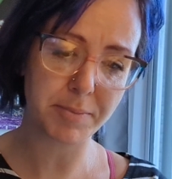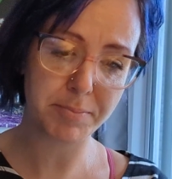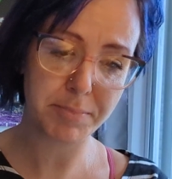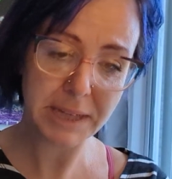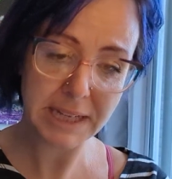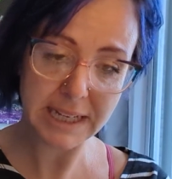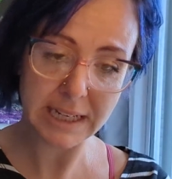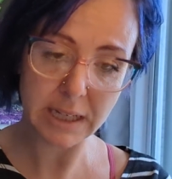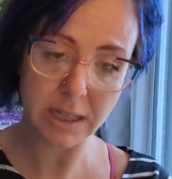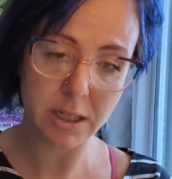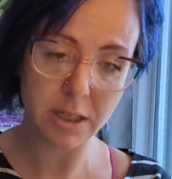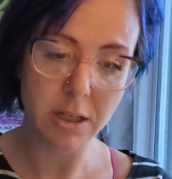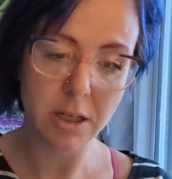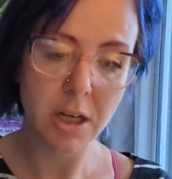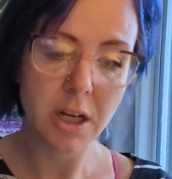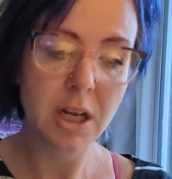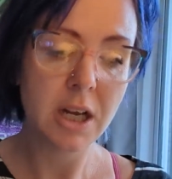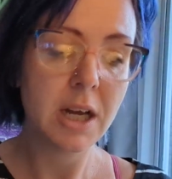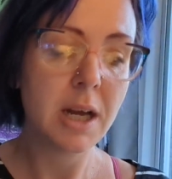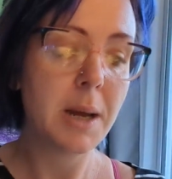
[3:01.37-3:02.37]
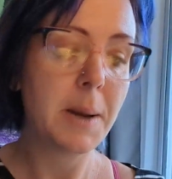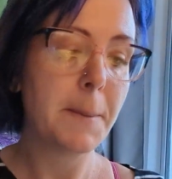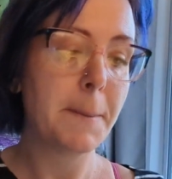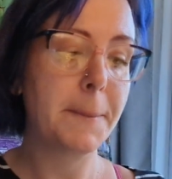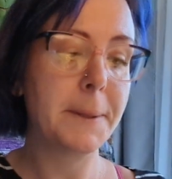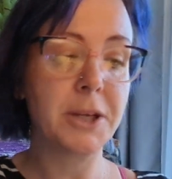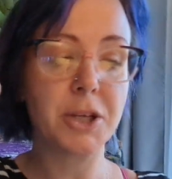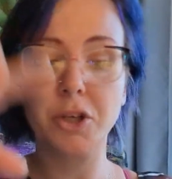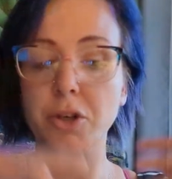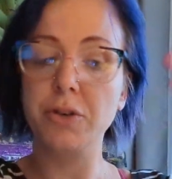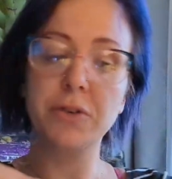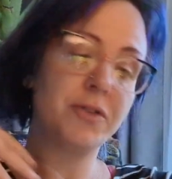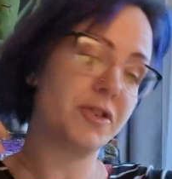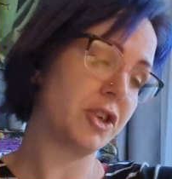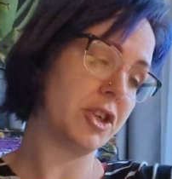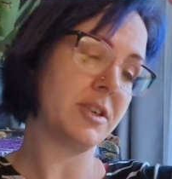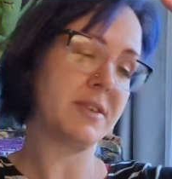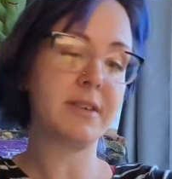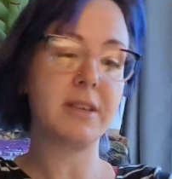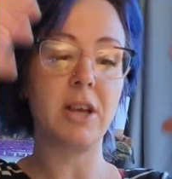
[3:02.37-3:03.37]
be, but you've
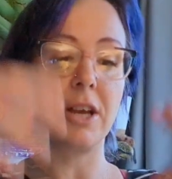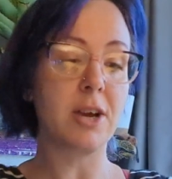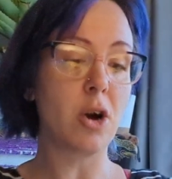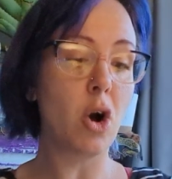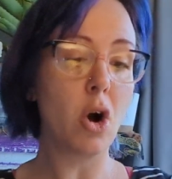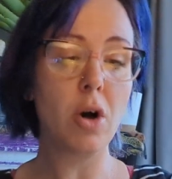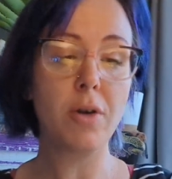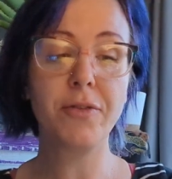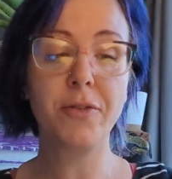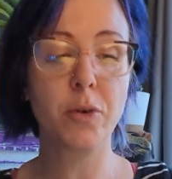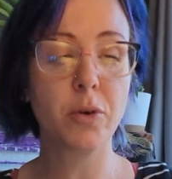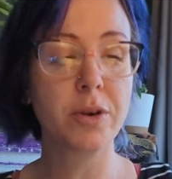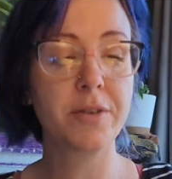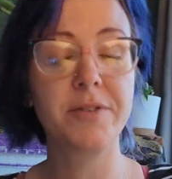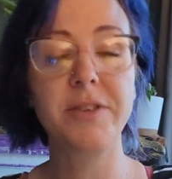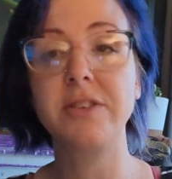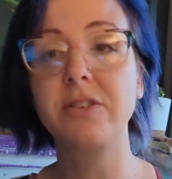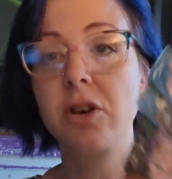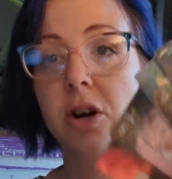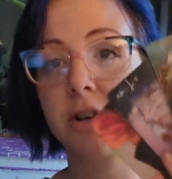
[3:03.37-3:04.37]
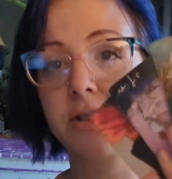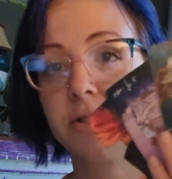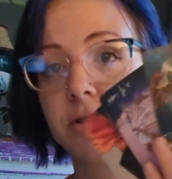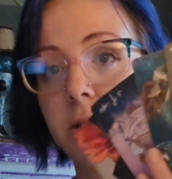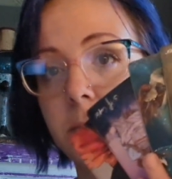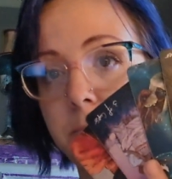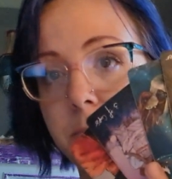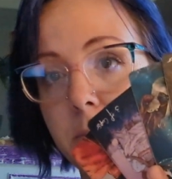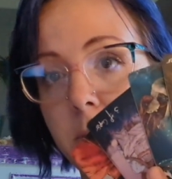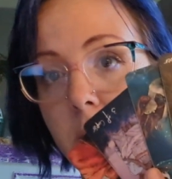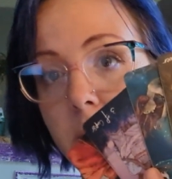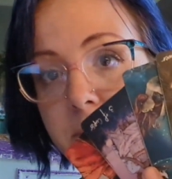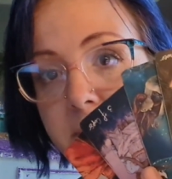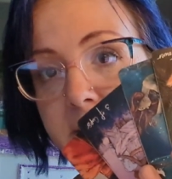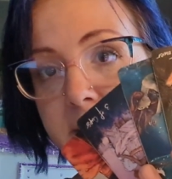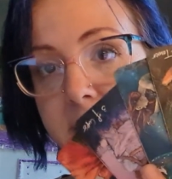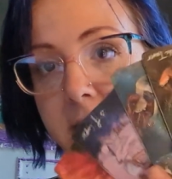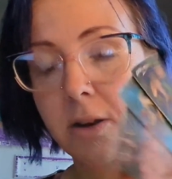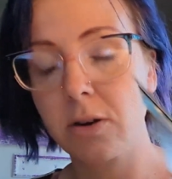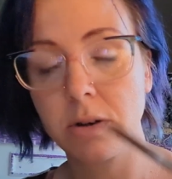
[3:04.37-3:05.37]
just, like, all four of these cards are
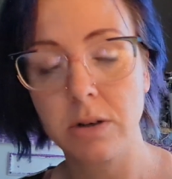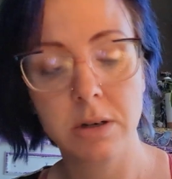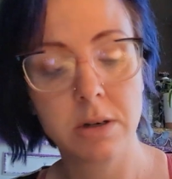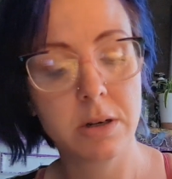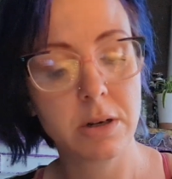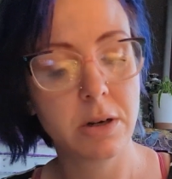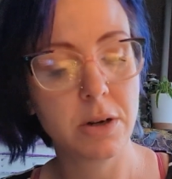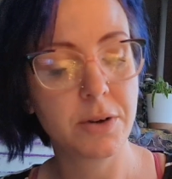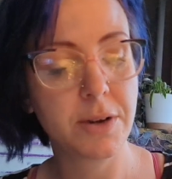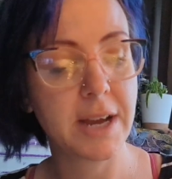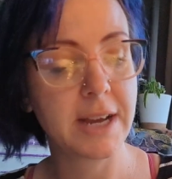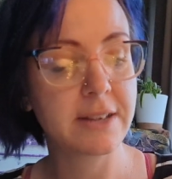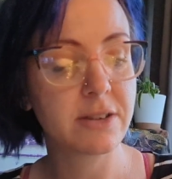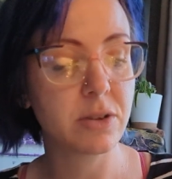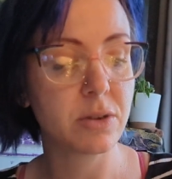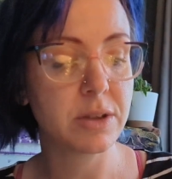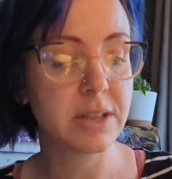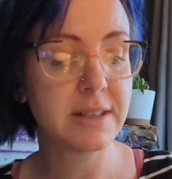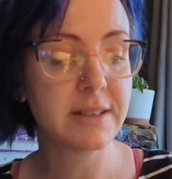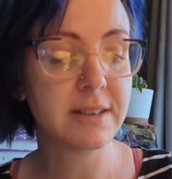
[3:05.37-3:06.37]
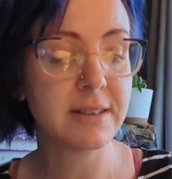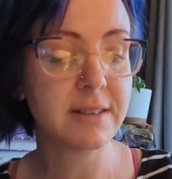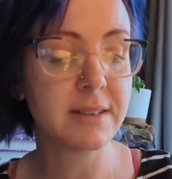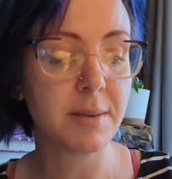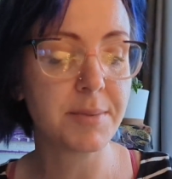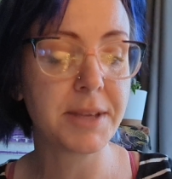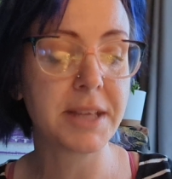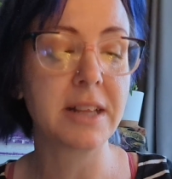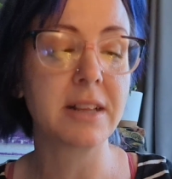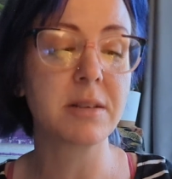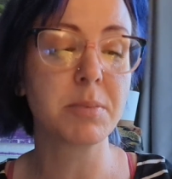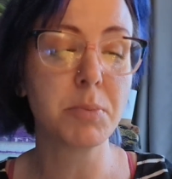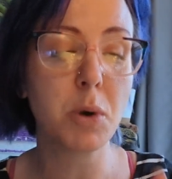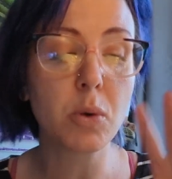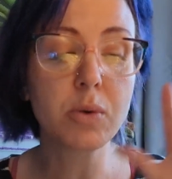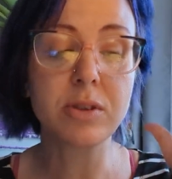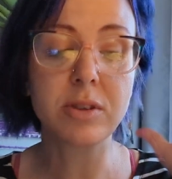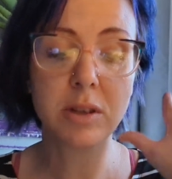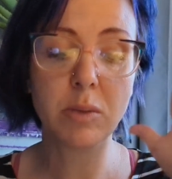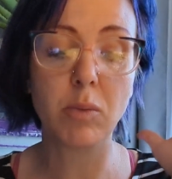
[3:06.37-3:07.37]
upside down. Okay, so this is something that's
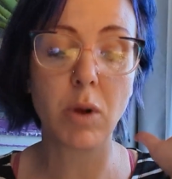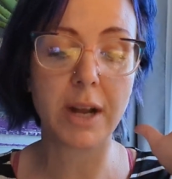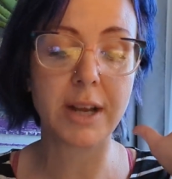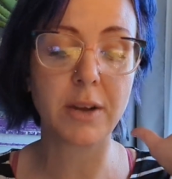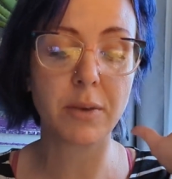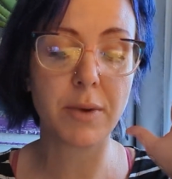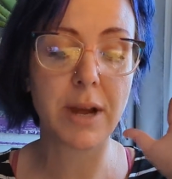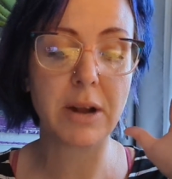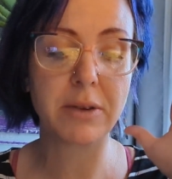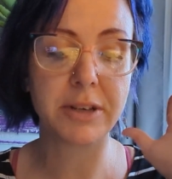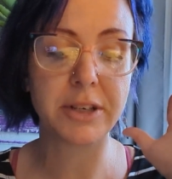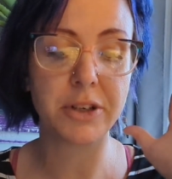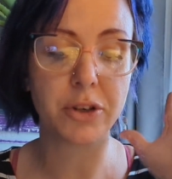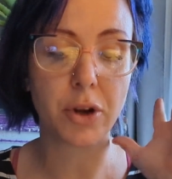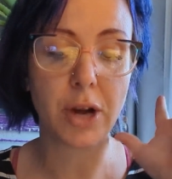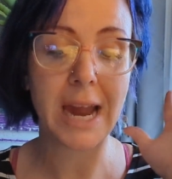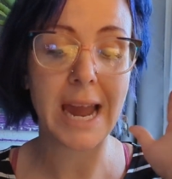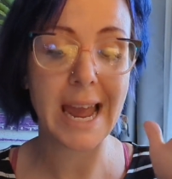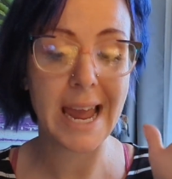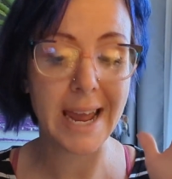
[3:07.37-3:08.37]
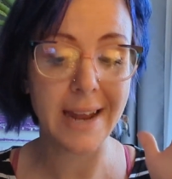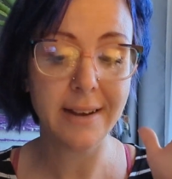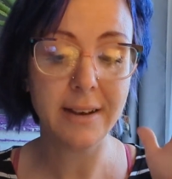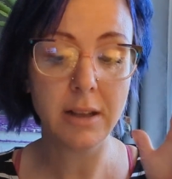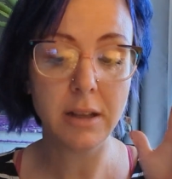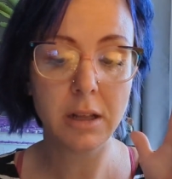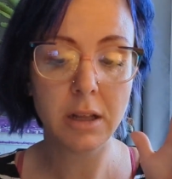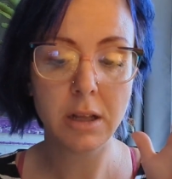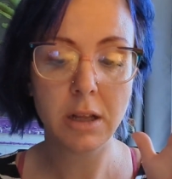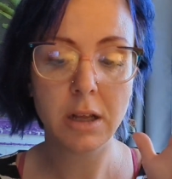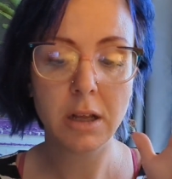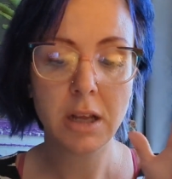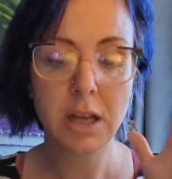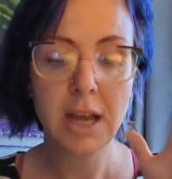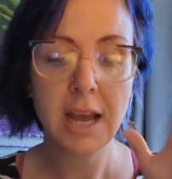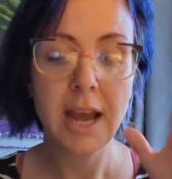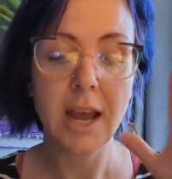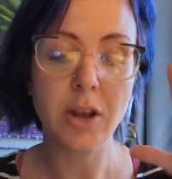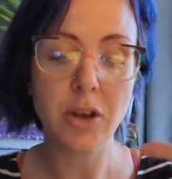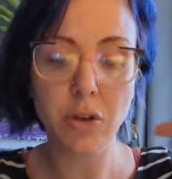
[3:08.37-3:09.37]
mostly running around in your head,
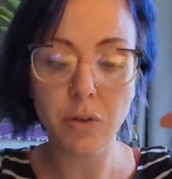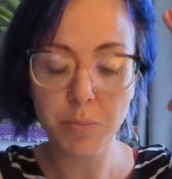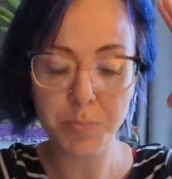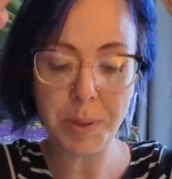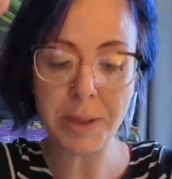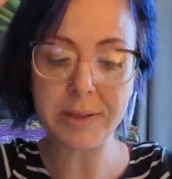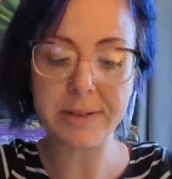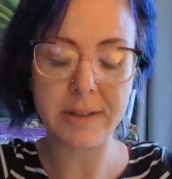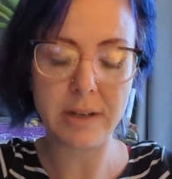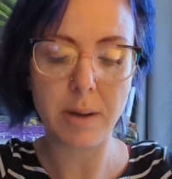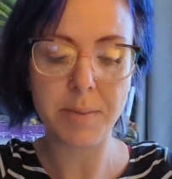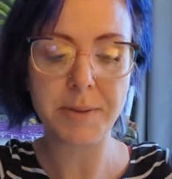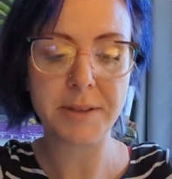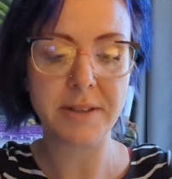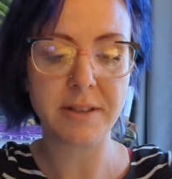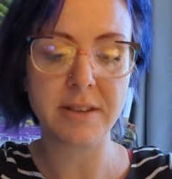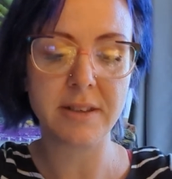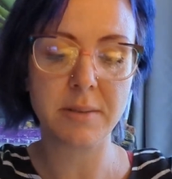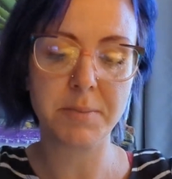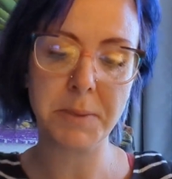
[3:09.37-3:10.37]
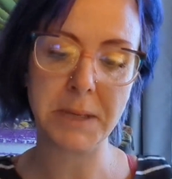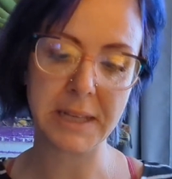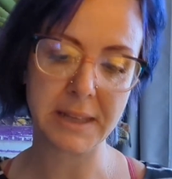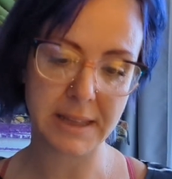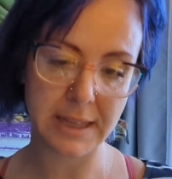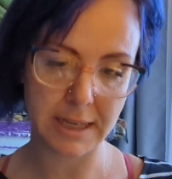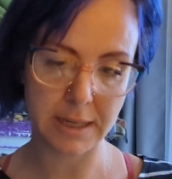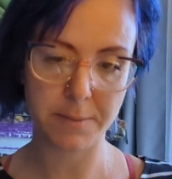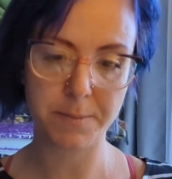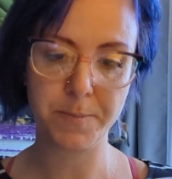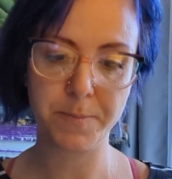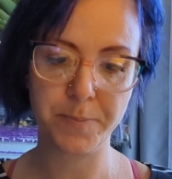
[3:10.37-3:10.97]
and you've built it up into this big thing.